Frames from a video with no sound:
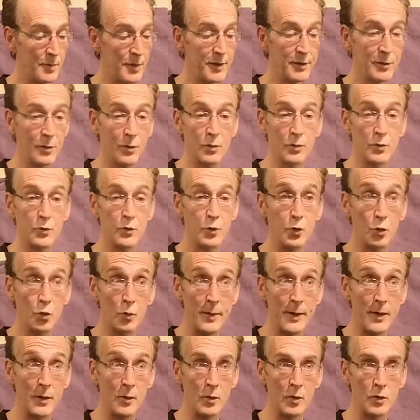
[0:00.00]
a company called
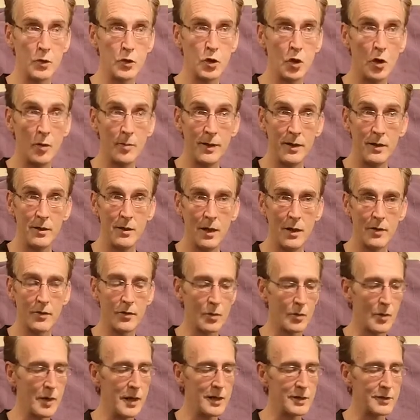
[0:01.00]
Joby or Jobby.
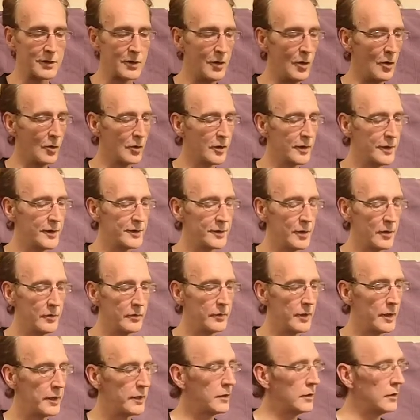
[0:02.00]
Either way, it's not going to
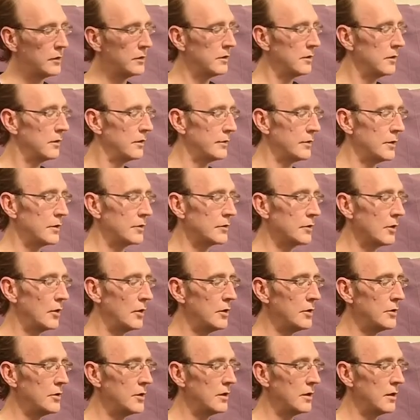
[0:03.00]
sound very good if you're
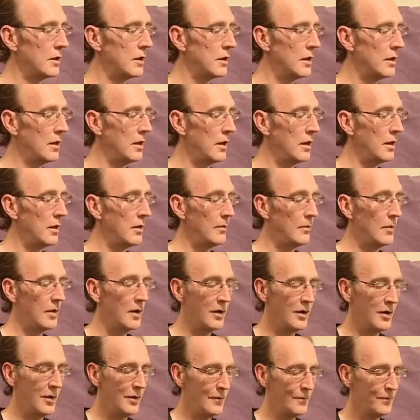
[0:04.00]
Scottish.
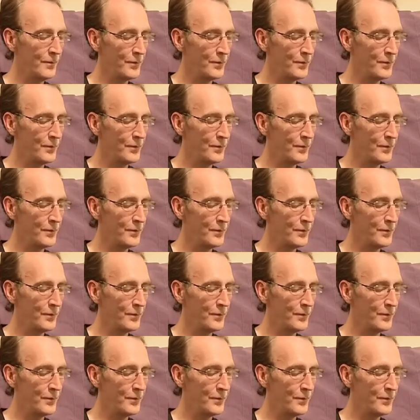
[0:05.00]
And